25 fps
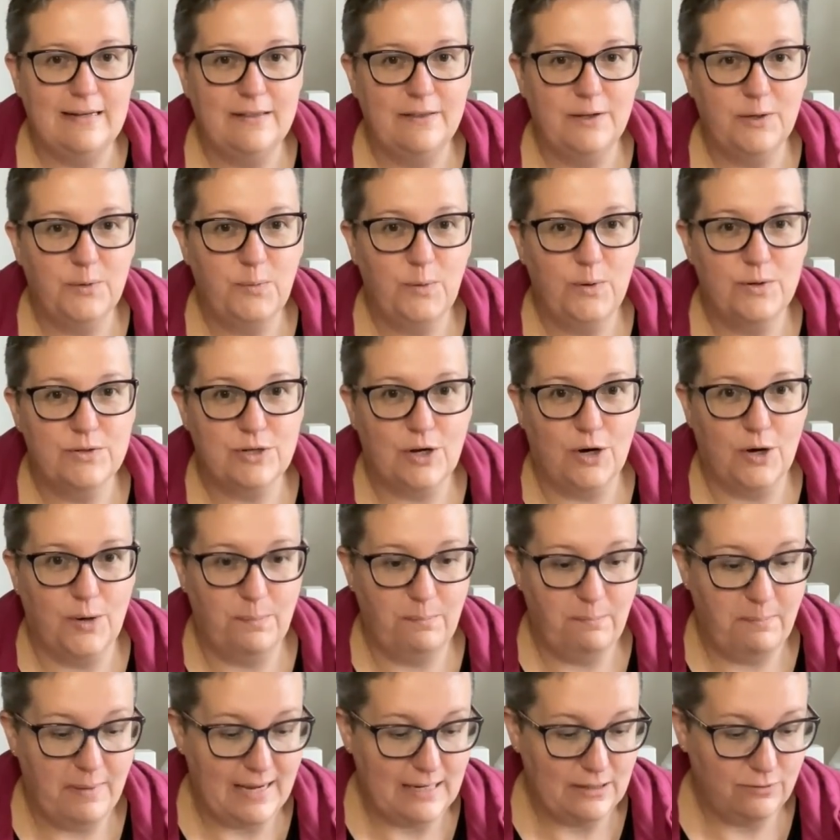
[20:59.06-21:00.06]
there was our
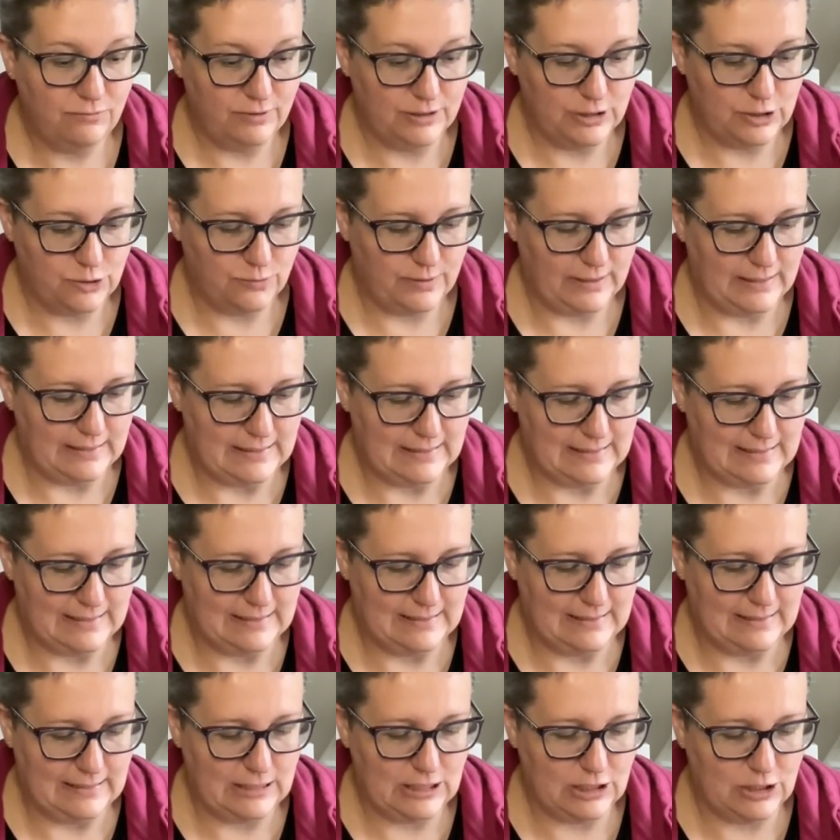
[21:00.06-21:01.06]
main retreat
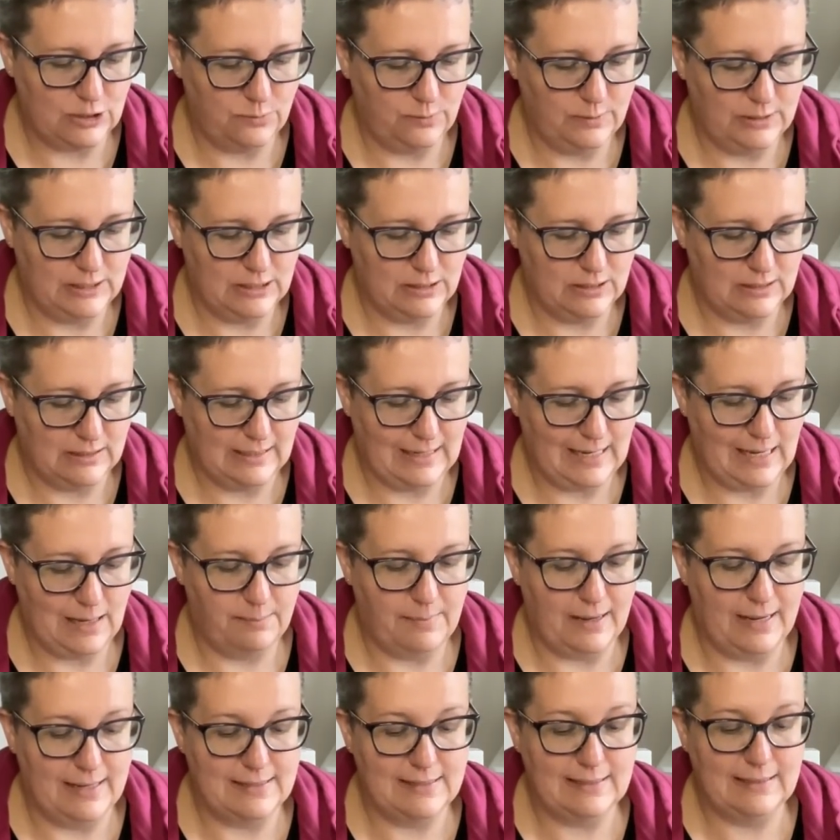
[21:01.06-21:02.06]
stitch, which came
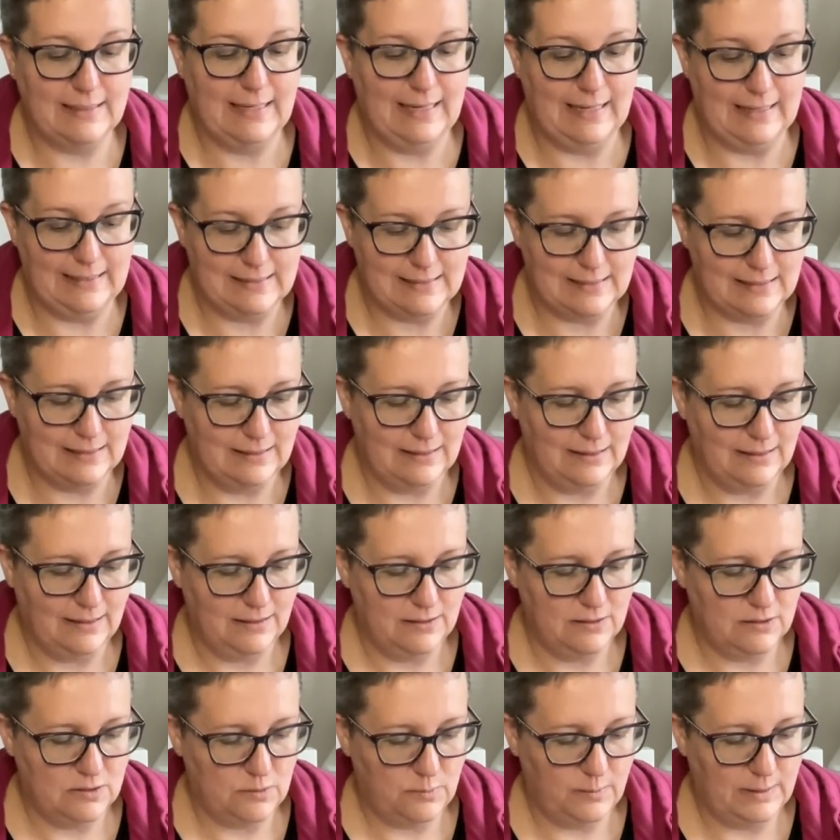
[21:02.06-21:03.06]
as a kit.
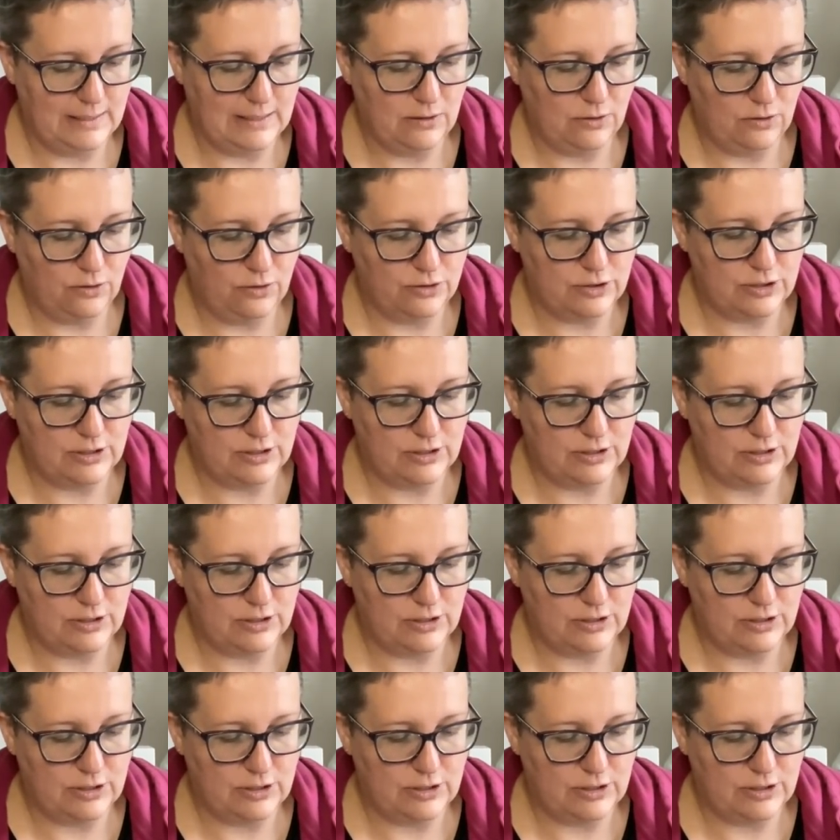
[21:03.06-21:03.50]
So we got